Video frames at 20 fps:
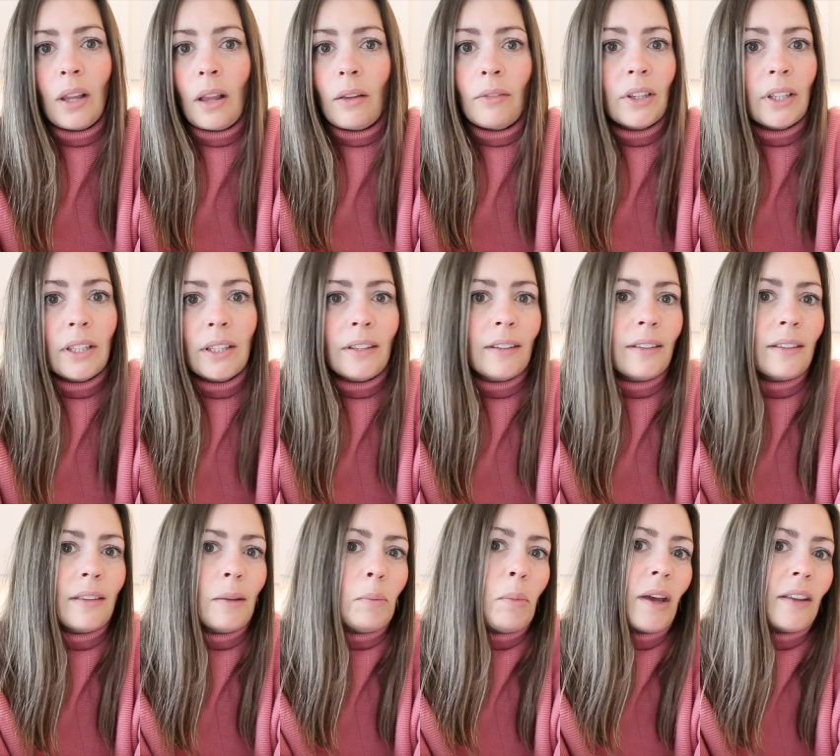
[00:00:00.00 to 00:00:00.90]
love it. It is
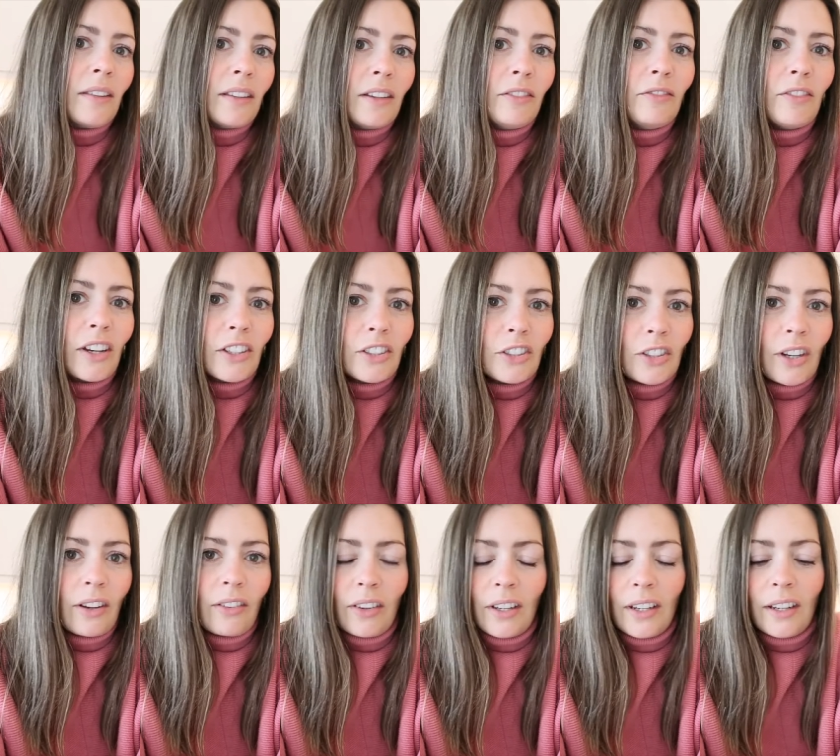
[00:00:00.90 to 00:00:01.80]
the best convection
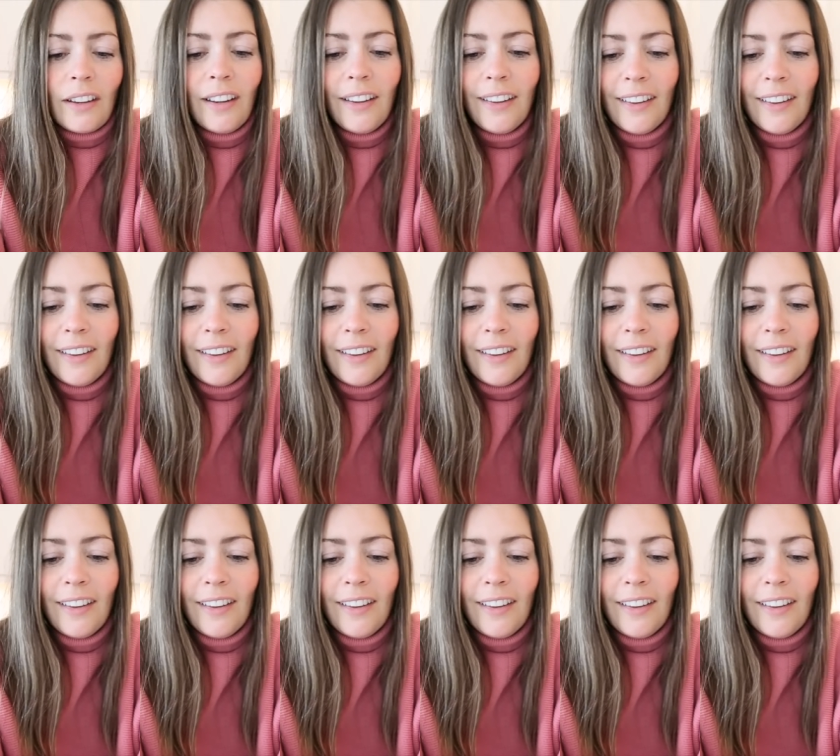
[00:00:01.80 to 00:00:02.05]
oven.